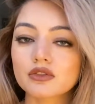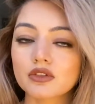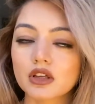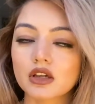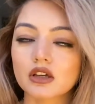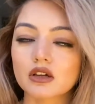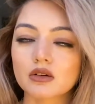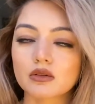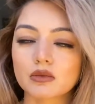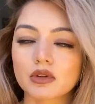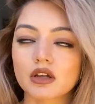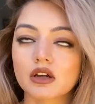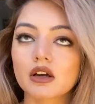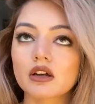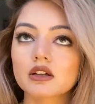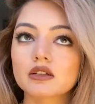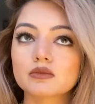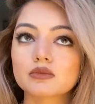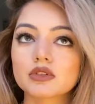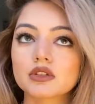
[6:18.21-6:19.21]
Like, oh my
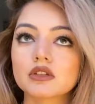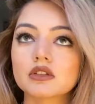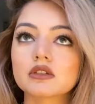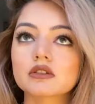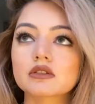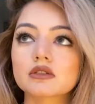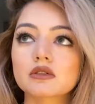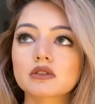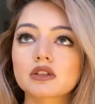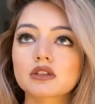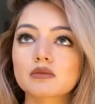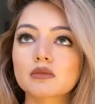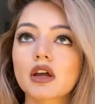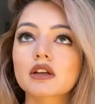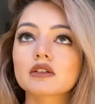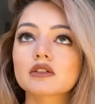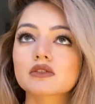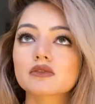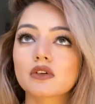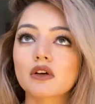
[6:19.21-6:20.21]
God, please don't let the
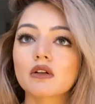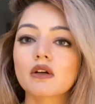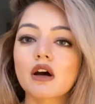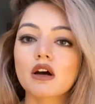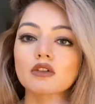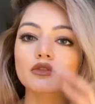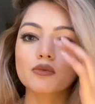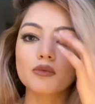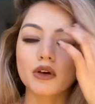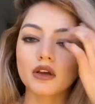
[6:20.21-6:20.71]
magnets fall off.